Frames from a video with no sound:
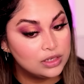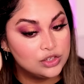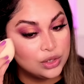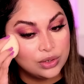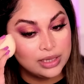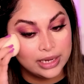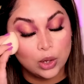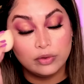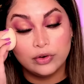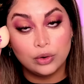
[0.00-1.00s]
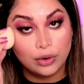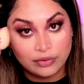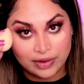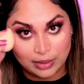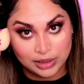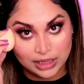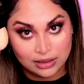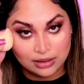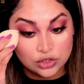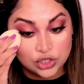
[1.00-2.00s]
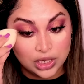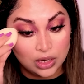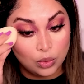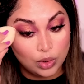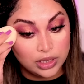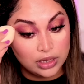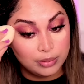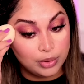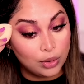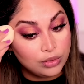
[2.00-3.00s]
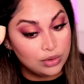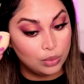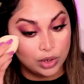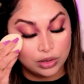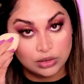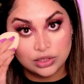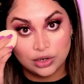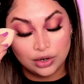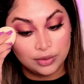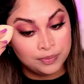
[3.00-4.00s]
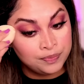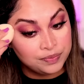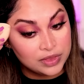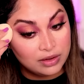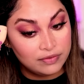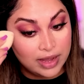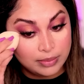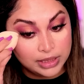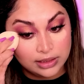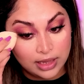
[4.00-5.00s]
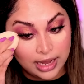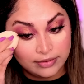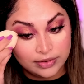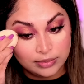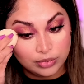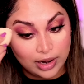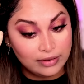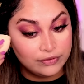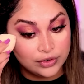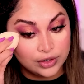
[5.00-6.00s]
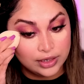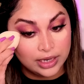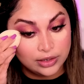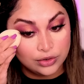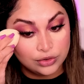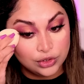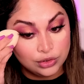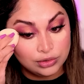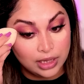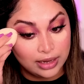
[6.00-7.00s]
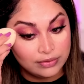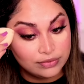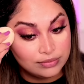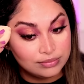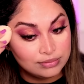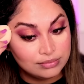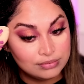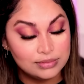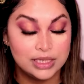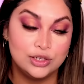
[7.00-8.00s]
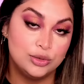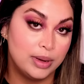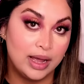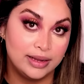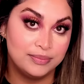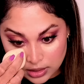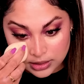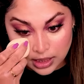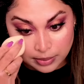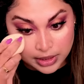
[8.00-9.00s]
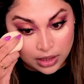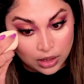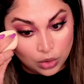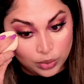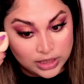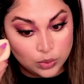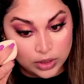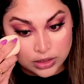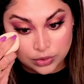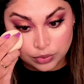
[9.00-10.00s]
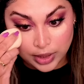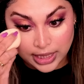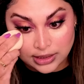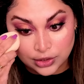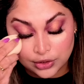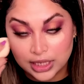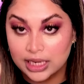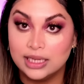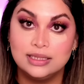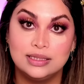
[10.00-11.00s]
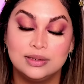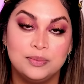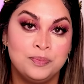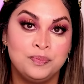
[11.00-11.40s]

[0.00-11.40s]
she couldn't let go of her own family. She wanted both worlds, her family life in Bradford and her new life in Dubai. Samia always wanted to raise her kids